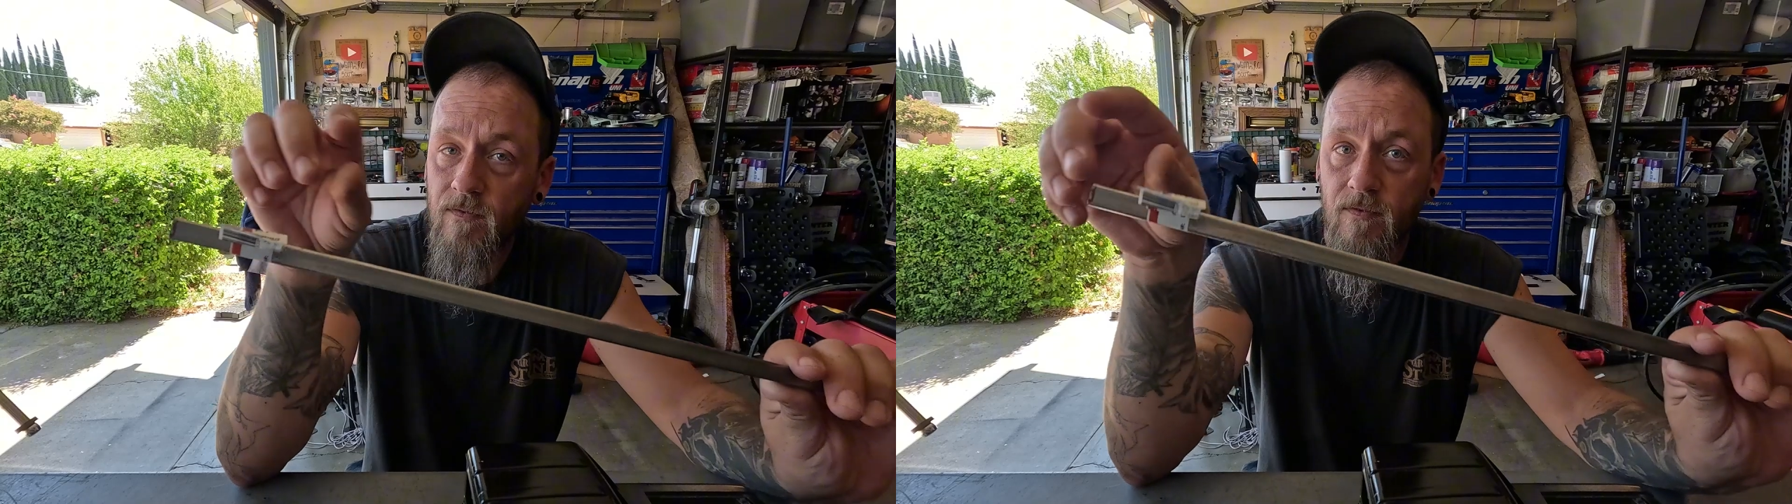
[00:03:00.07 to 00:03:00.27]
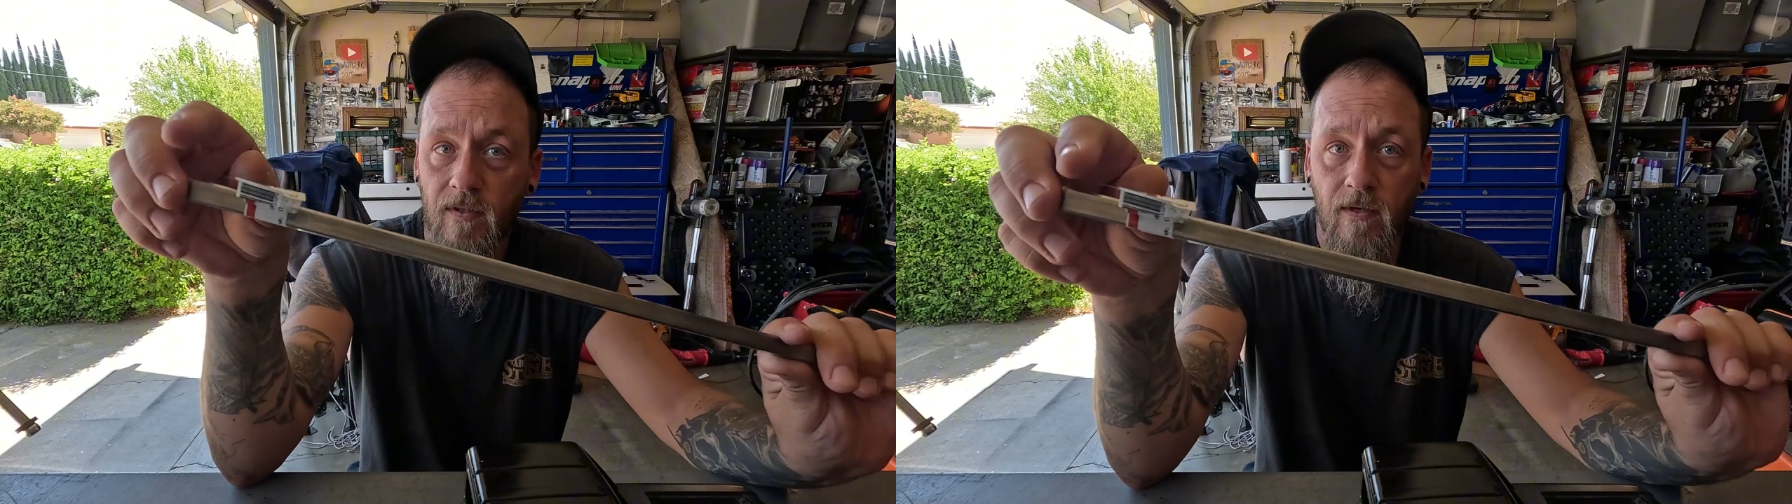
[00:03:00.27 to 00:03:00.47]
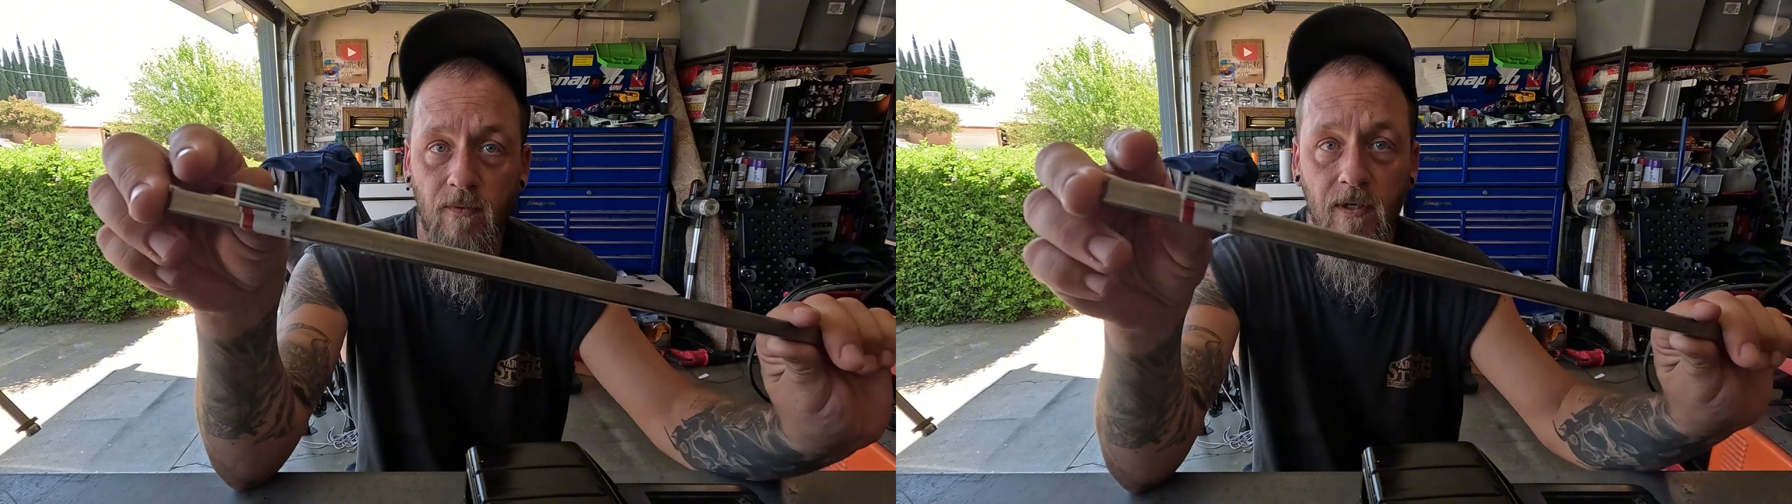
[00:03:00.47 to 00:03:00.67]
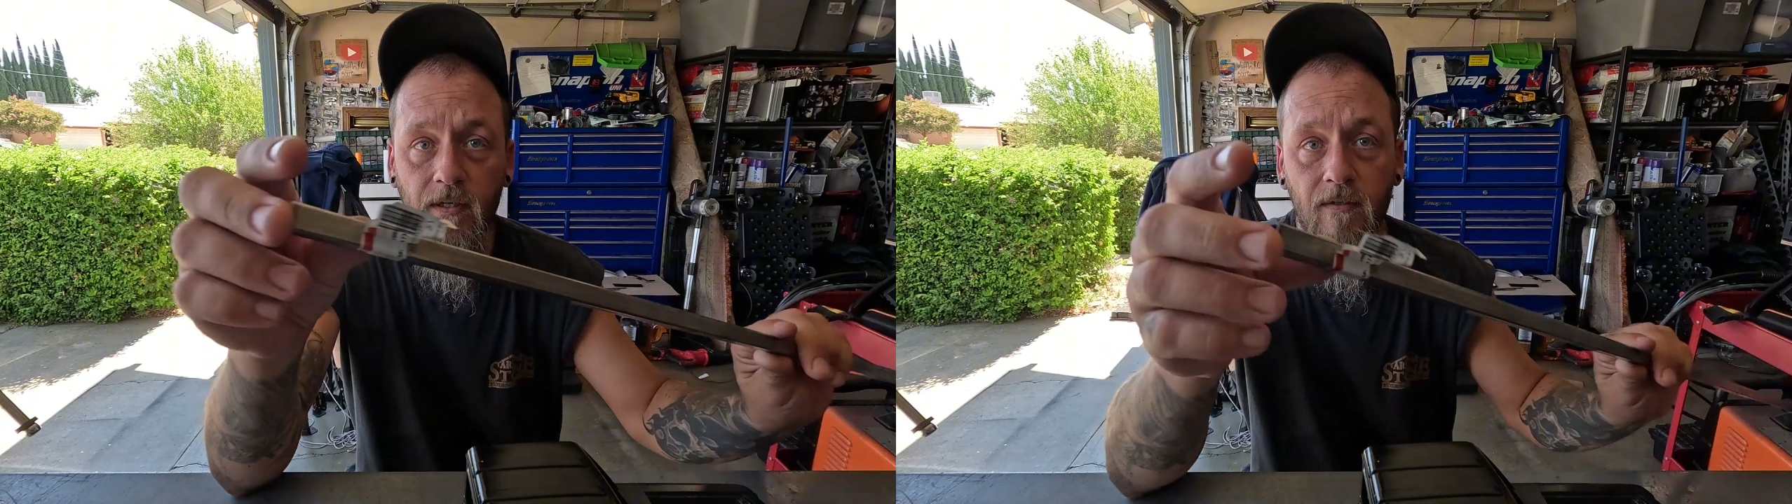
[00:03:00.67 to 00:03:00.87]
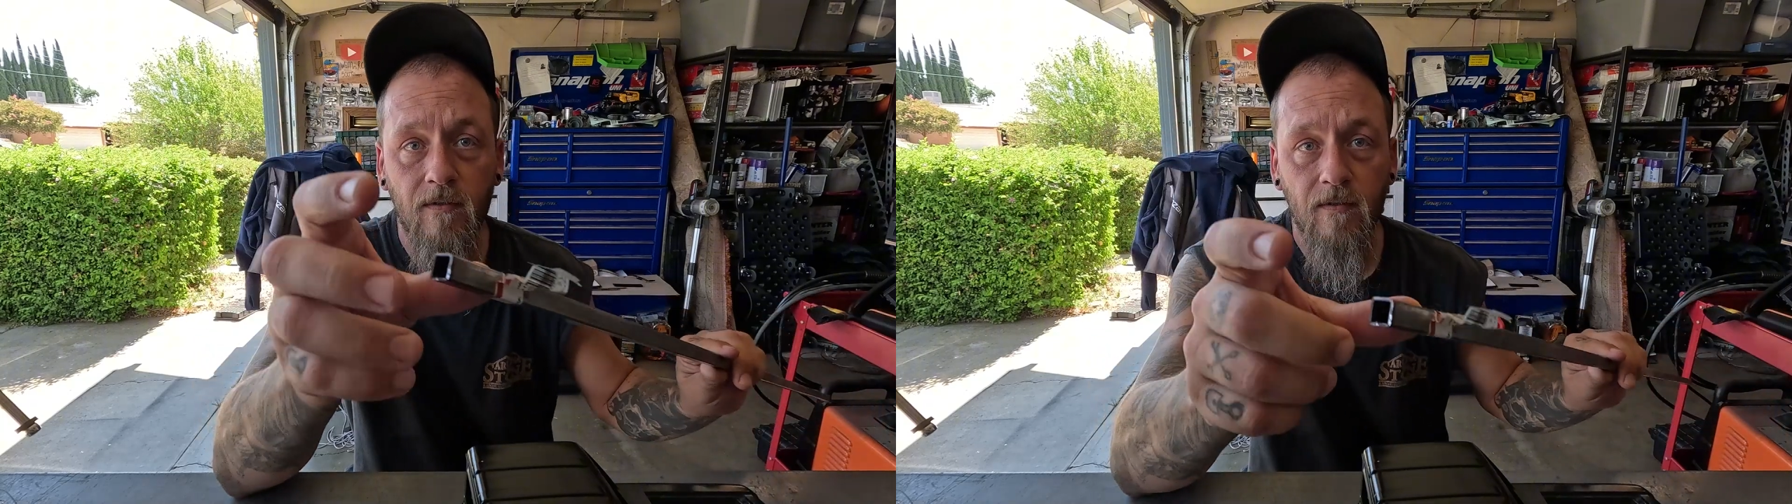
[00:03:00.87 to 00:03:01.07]
so that way
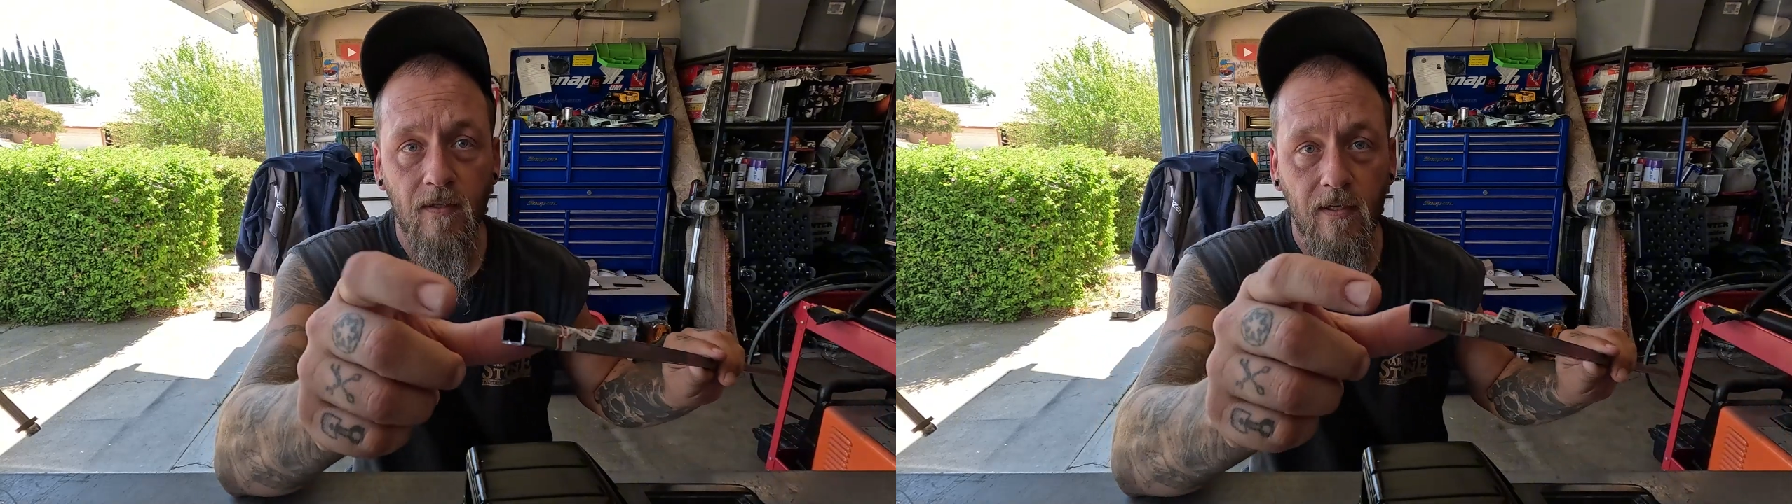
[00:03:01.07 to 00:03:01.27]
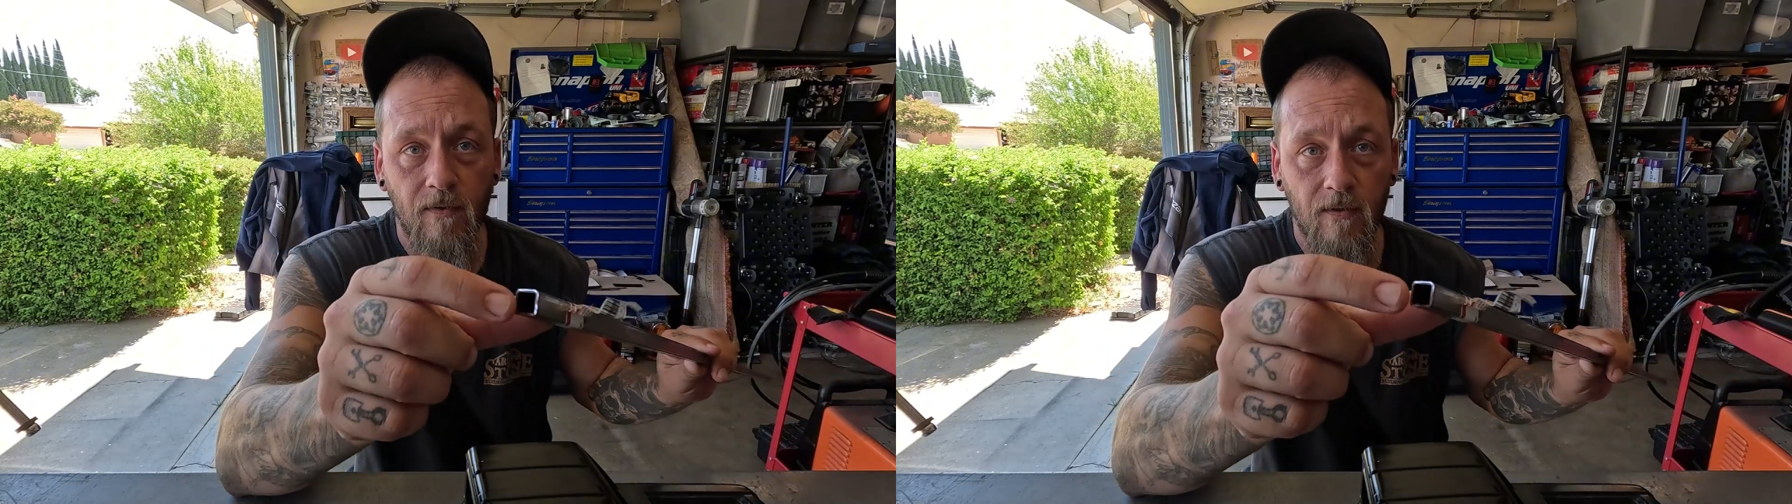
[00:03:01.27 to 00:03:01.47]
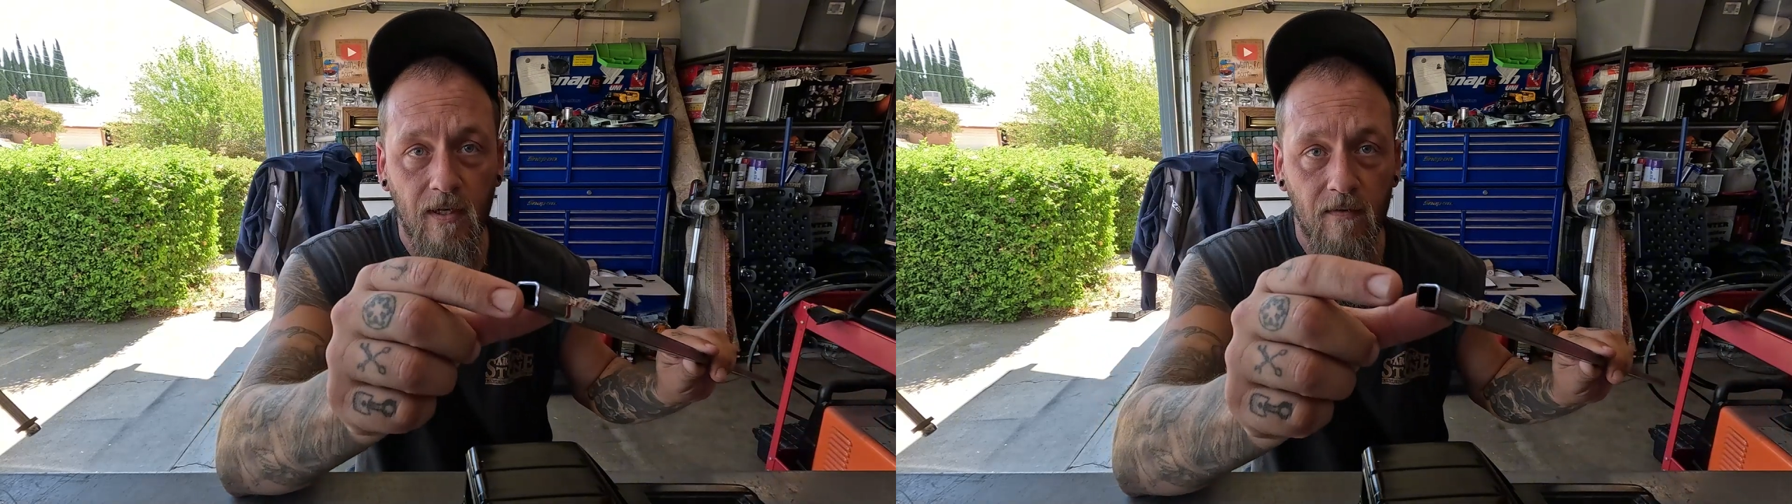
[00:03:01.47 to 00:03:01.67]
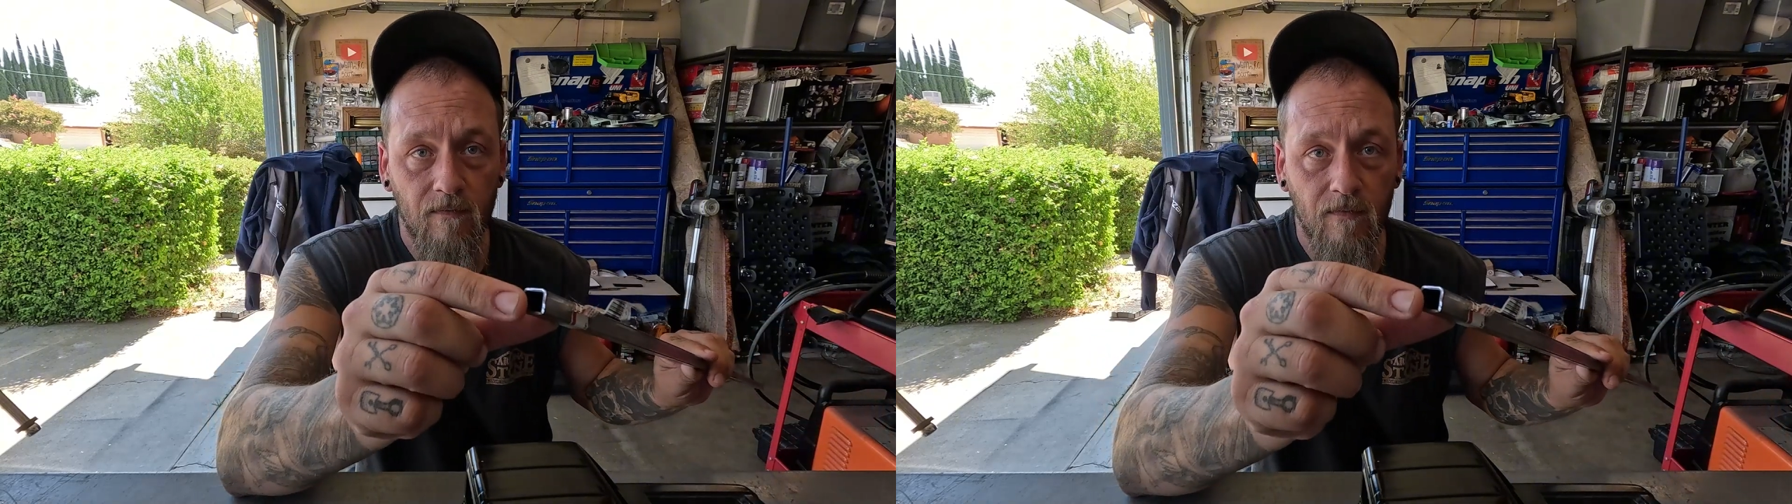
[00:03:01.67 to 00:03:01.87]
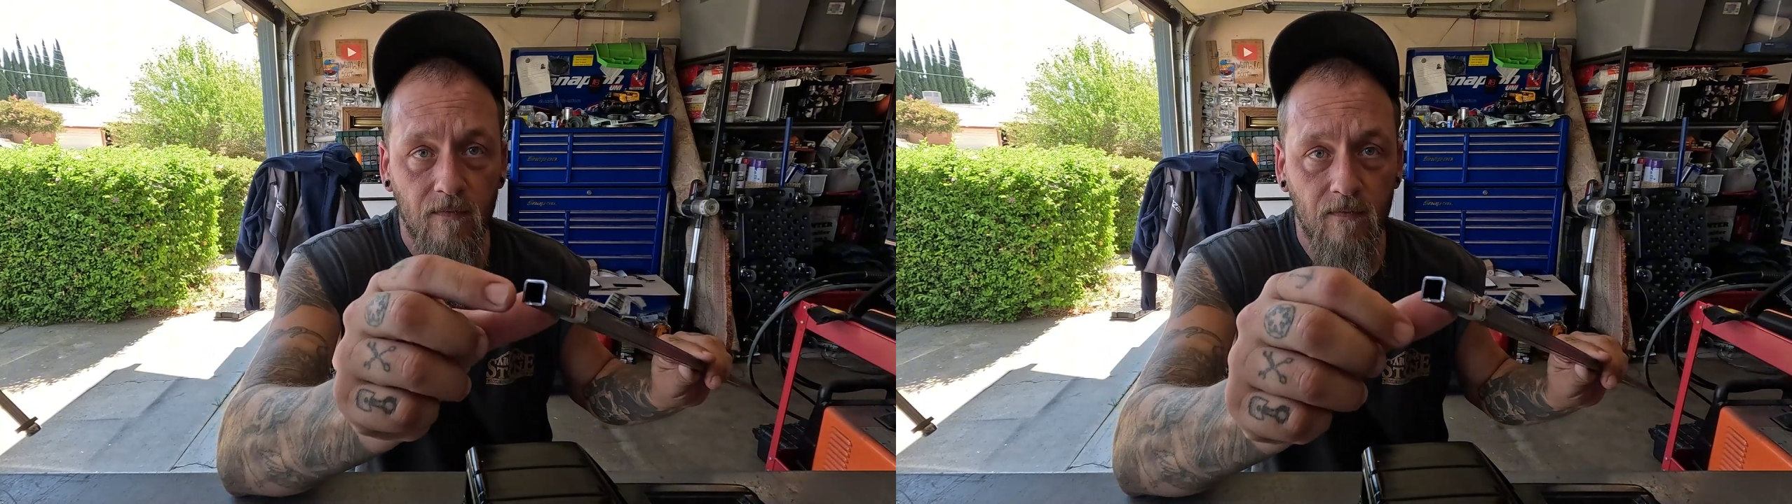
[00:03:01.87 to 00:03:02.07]
I don't have